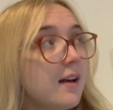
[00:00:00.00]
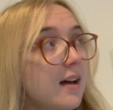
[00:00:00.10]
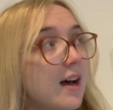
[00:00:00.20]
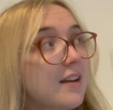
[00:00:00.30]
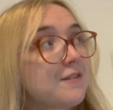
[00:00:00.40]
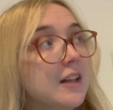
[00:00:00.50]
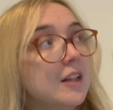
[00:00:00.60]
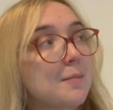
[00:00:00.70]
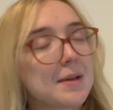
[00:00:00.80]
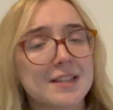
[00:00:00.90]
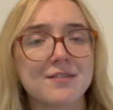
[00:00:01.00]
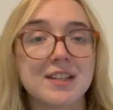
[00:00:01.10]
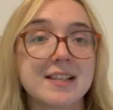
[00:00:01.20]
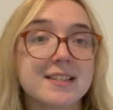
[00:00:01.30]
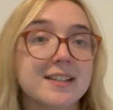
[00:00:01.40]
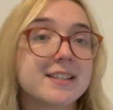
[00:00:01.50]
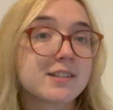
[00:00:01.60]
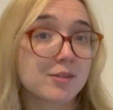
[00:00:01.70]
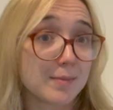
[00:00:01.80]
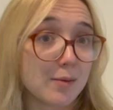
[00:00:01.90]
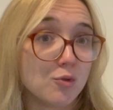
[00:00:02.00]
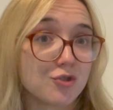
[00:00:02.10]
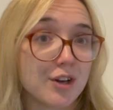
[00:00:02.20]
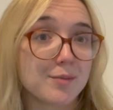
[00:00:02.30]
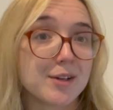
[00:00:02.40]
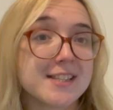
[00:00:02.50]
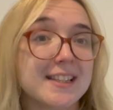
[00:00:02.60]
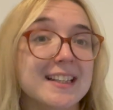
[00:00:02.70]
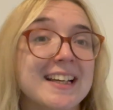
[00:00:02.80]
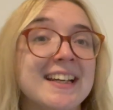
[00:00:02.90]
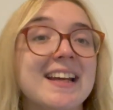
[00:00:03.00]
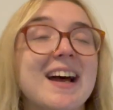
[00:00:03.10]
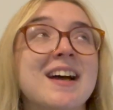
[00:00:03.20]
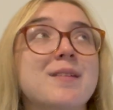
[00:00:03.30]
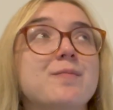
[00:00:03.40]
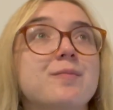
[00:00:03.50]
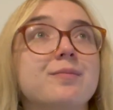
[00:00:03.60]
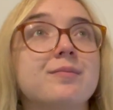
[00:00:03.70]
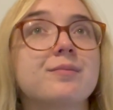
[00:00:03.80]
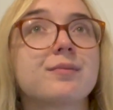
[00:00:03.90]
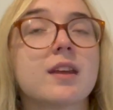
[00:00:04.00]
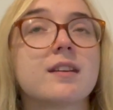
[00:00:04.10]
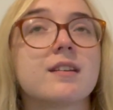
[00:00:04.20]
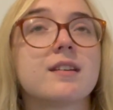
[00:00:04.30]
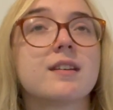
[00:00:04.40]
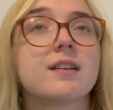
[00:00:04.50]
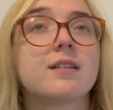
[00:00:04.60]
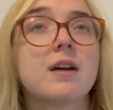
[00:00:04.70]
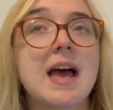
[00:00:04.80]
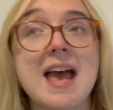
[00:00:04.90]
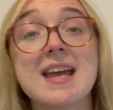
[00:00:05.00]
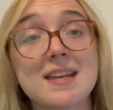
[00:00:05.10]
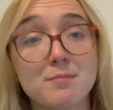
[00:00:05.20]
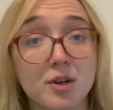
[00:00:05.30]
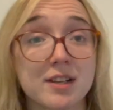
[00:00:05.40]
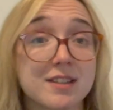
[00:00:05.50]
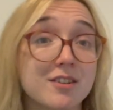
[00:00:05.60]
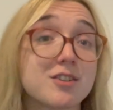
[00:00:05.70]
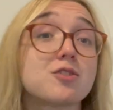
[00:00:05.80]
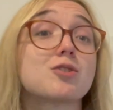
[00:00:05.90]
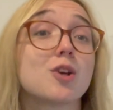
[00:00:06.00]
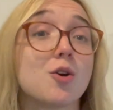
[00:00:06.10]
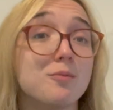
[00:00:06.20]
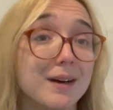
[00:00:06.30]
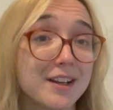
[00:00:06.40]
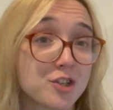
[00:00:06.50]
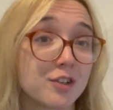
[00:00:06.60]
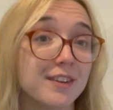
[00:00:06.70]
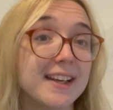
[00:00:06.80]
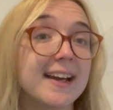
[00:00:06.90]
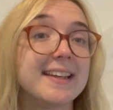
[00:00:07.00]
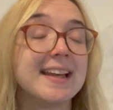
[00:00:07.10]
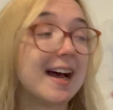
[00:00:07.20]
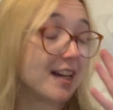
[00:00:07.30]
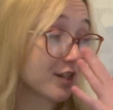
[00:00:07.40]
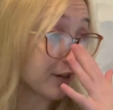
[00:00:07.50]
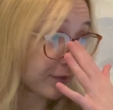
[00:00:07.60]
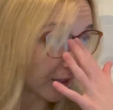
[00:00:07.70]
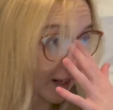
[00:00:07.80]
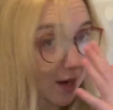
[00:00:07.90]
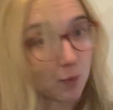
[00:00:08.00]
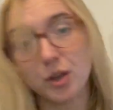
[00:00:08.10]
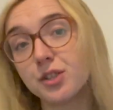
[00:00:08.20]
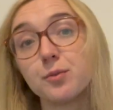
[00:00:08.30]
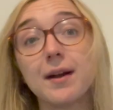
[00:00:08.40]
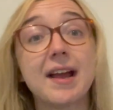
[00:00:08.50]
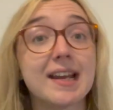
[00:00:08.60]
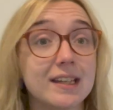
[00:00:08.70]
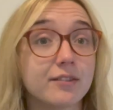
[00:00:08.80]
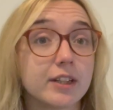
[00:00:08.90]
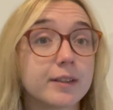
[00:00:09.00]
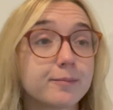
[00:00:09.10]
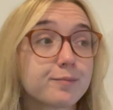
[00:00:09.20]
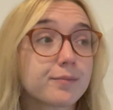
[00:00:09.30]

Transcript: I felt a bit of dissonance with my wardrobe recently. Um, a, because there's so much of it and yeah, I don't feel like I want to wear any of it.